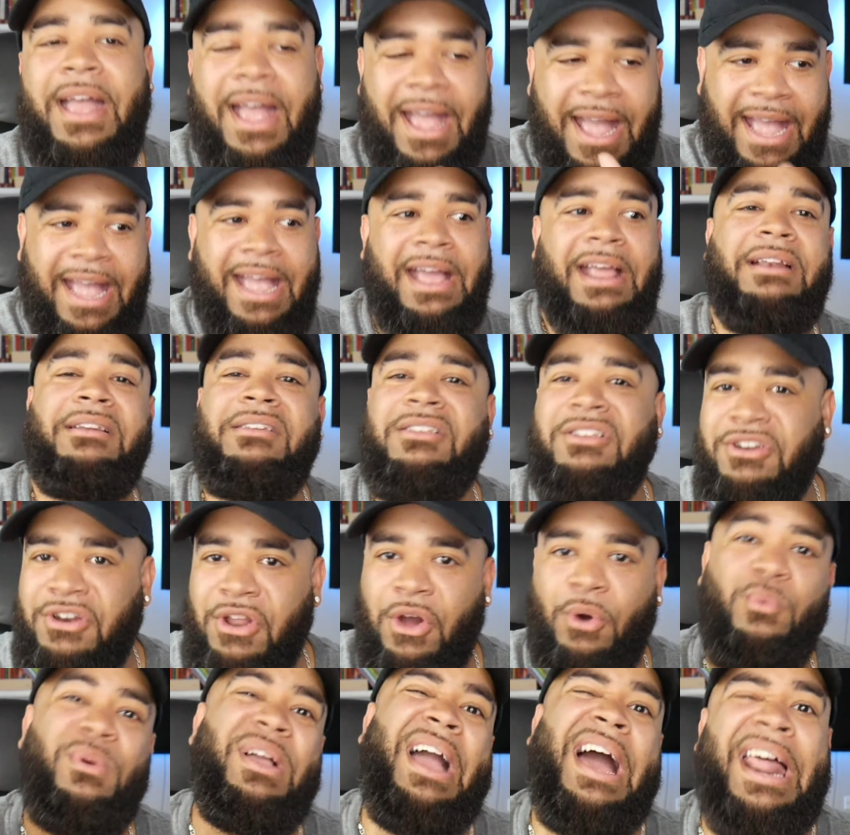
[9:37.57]
And, you
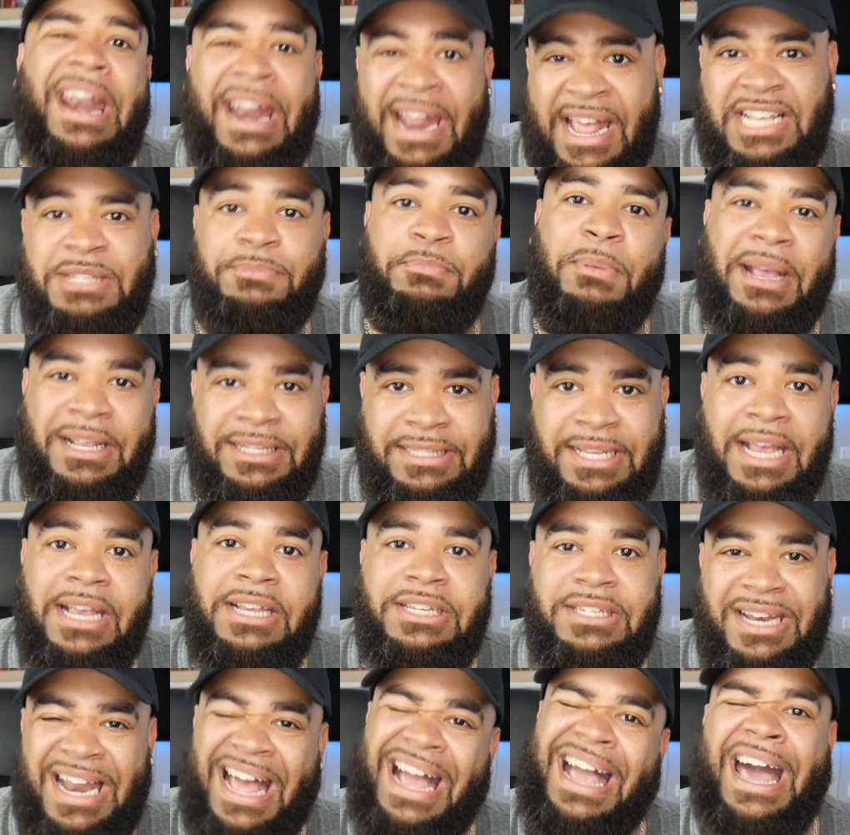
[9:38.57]
know, we got an
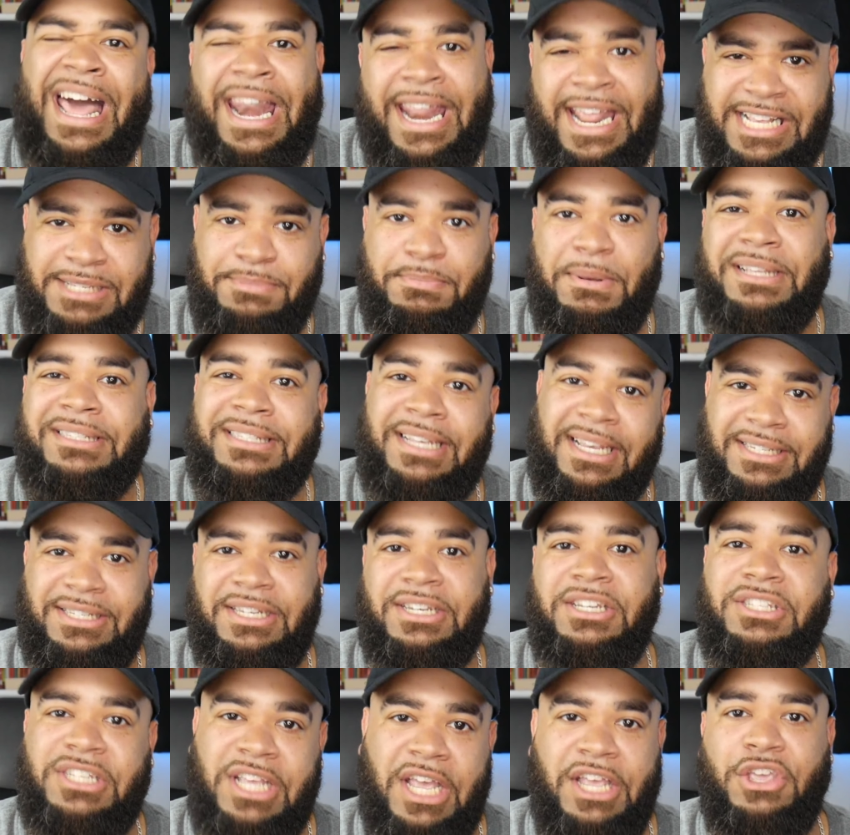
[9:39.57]
expectation. I got an
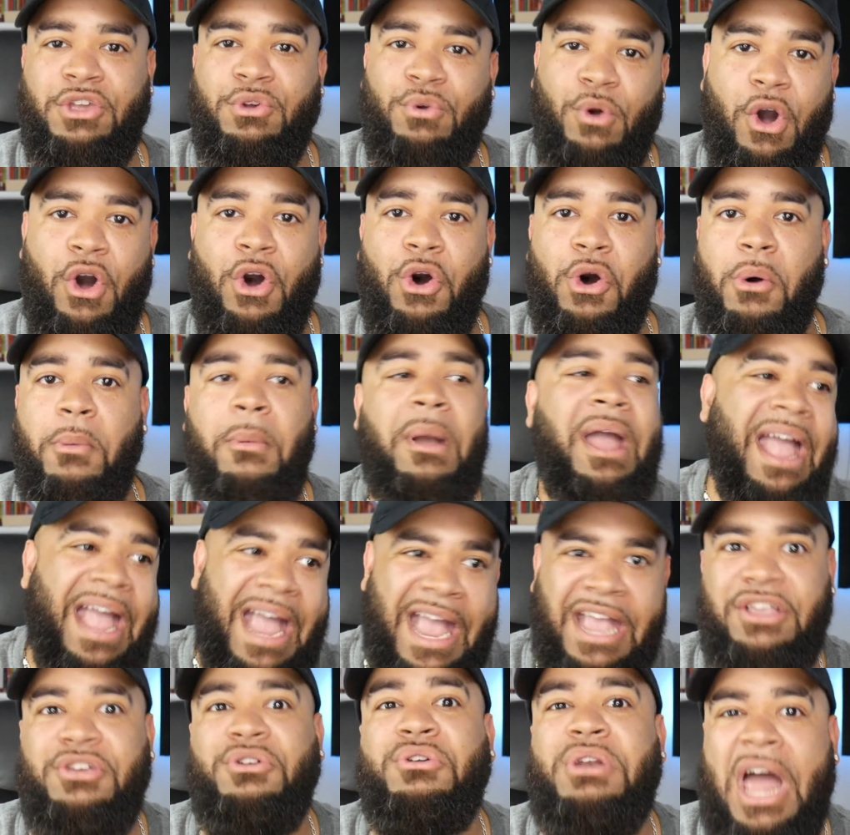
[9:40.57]
expectation to take you home,
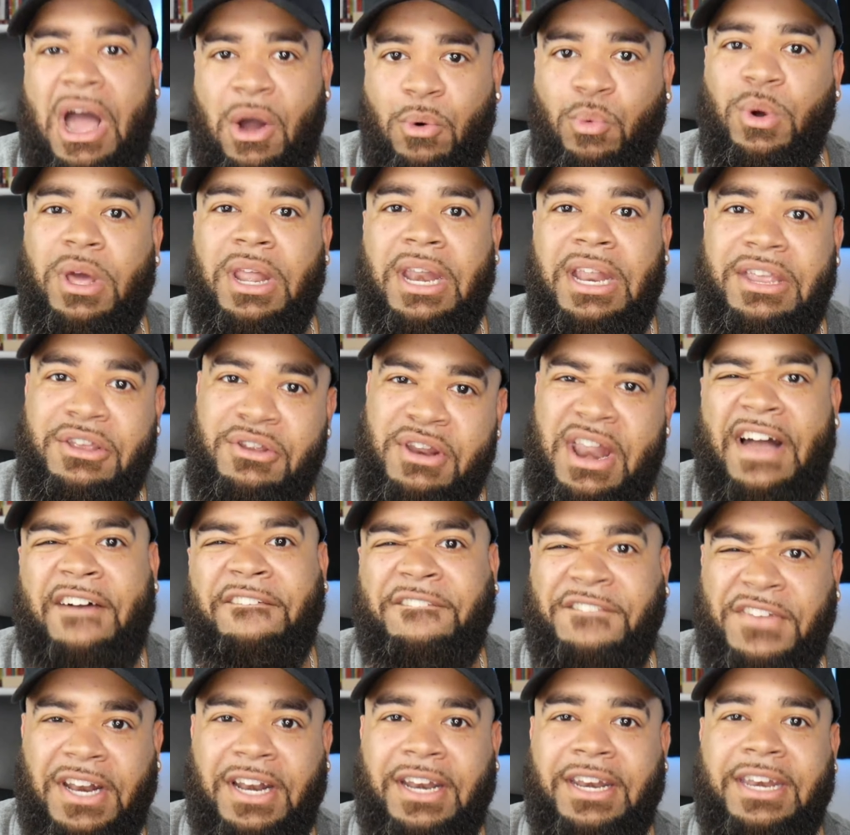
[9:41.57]
and you're not with it. You're not
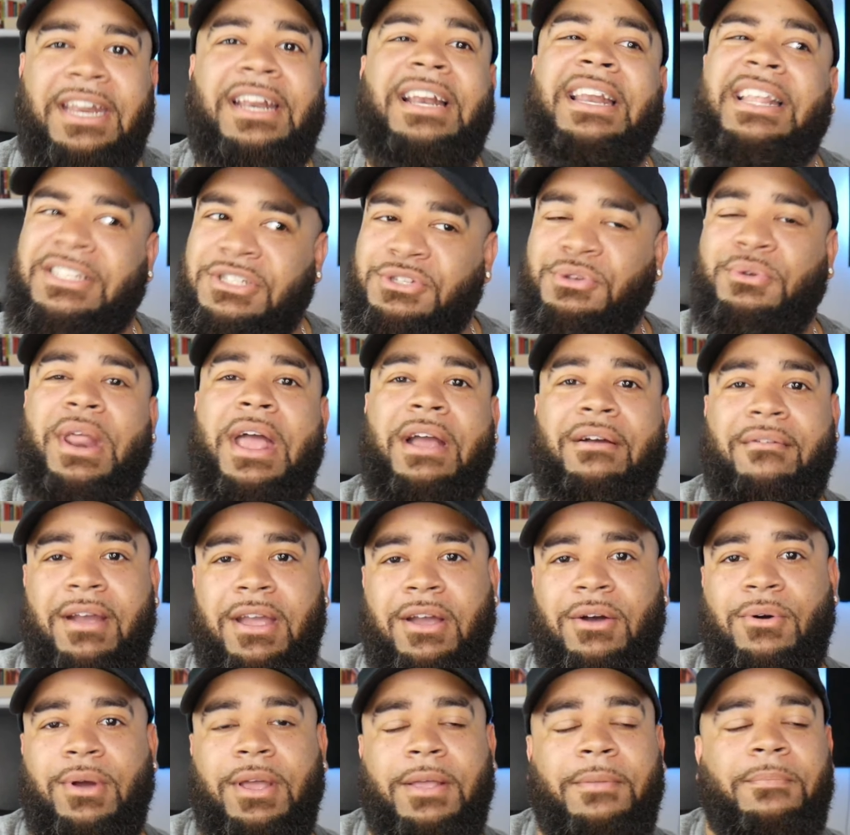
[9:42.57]
feeling it. Let's do that right
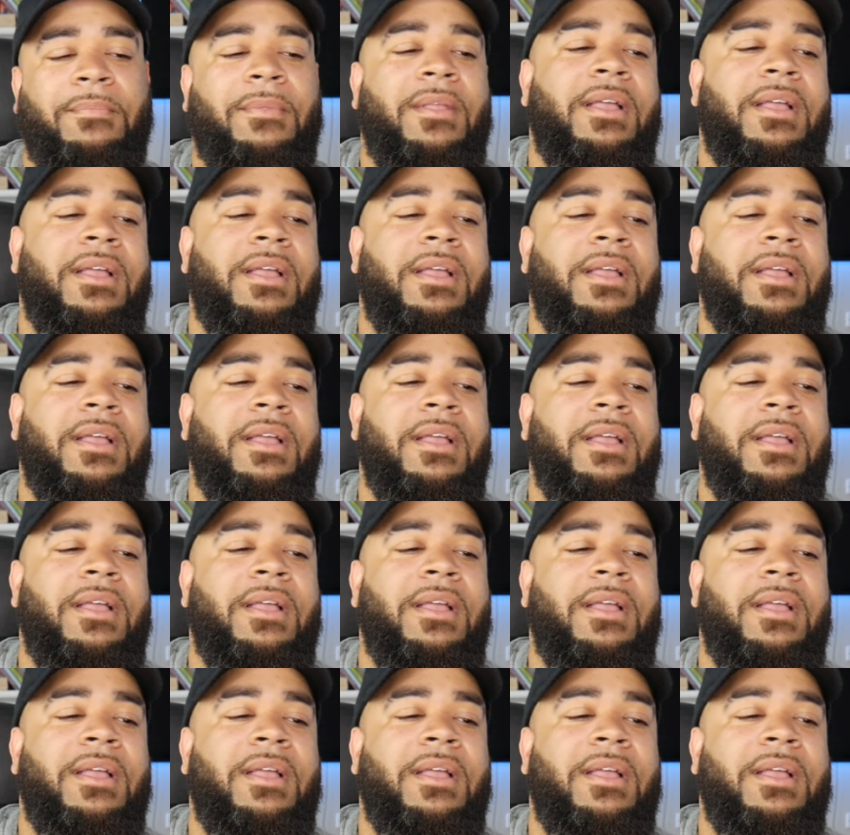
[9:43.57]
quick.